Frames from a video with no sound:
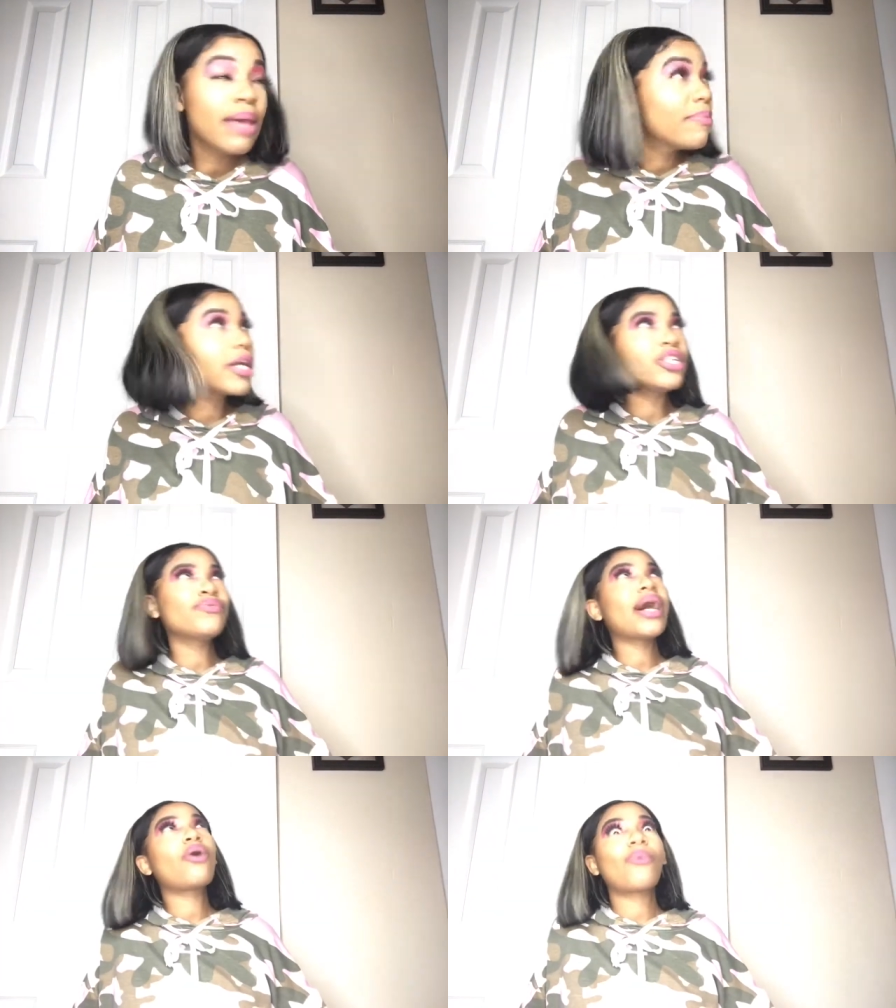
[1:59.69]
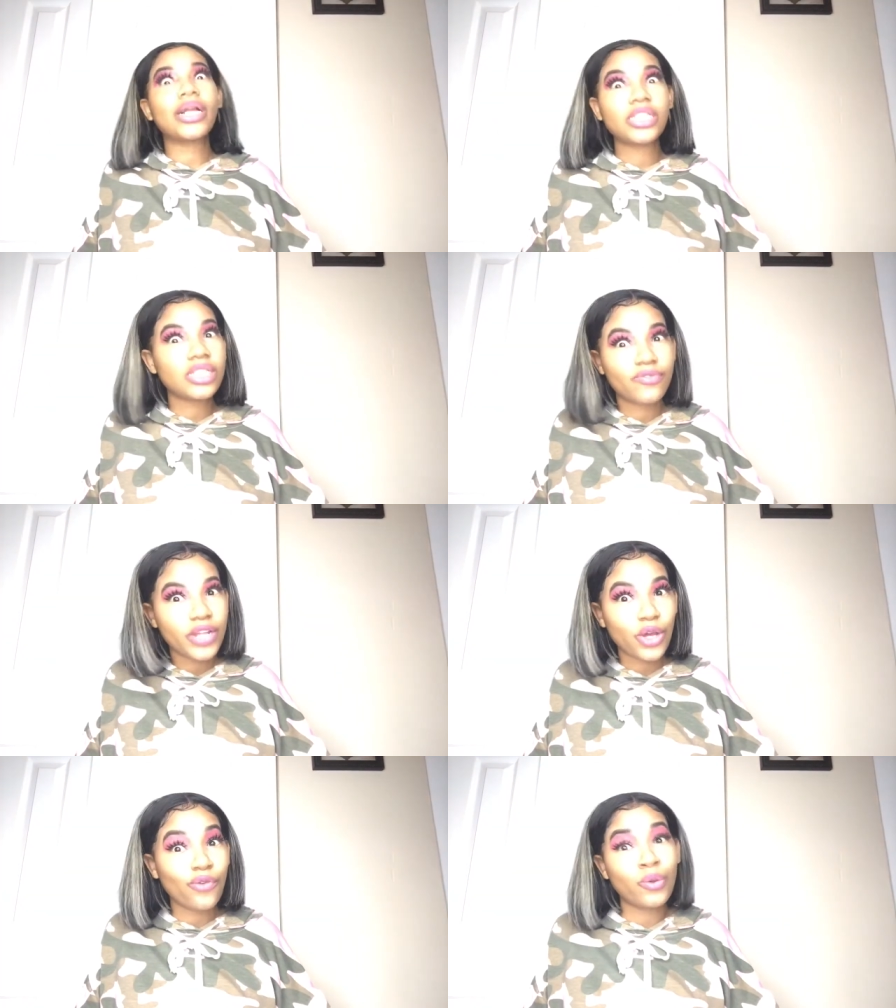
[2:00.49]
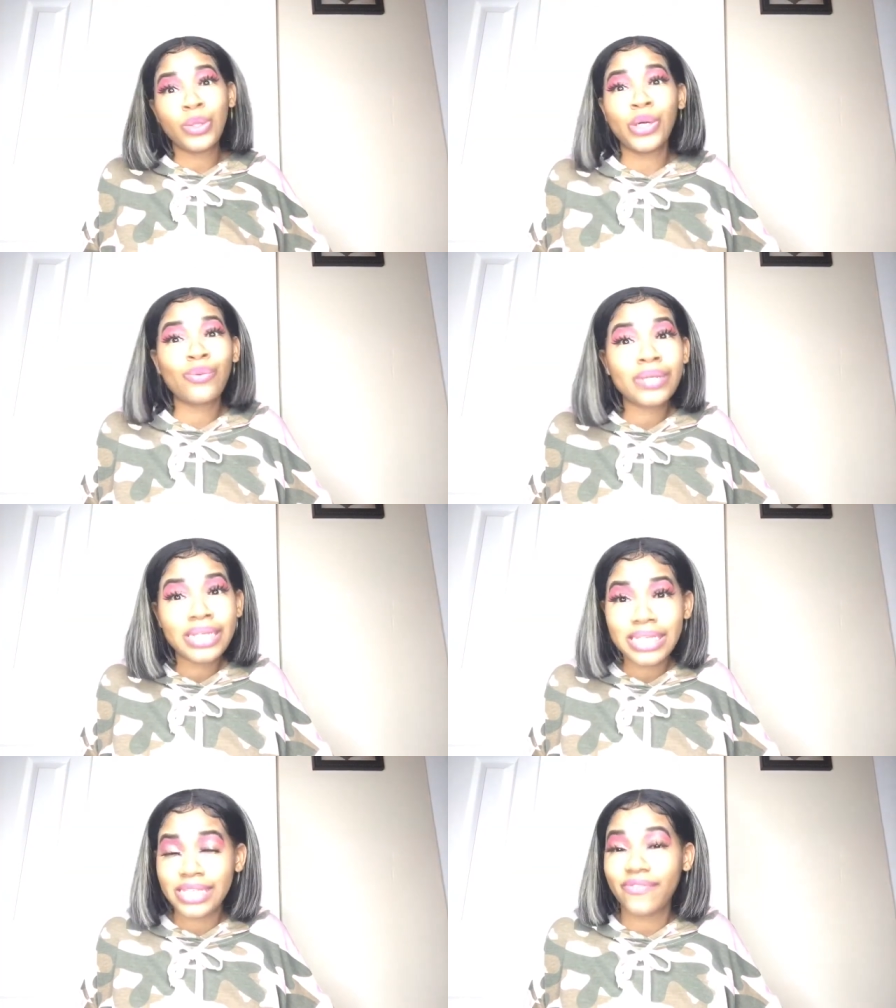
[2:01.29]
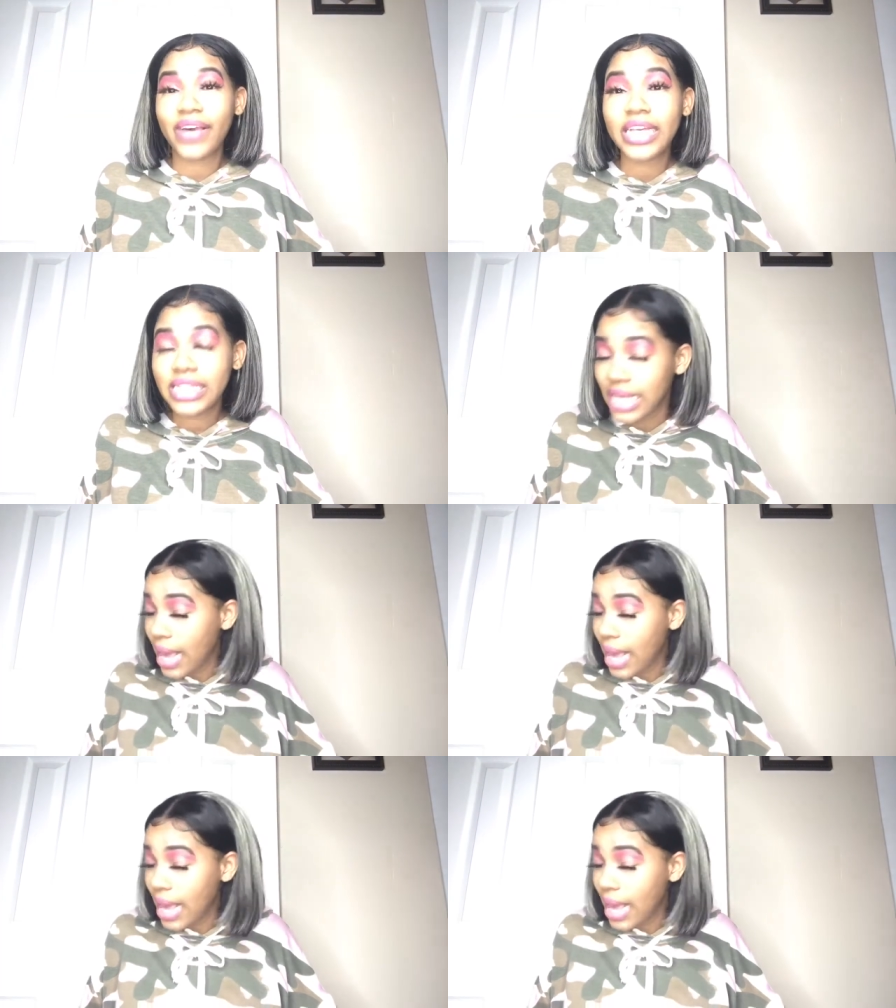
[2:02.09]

Because you're not watching this video if you don't need this advice.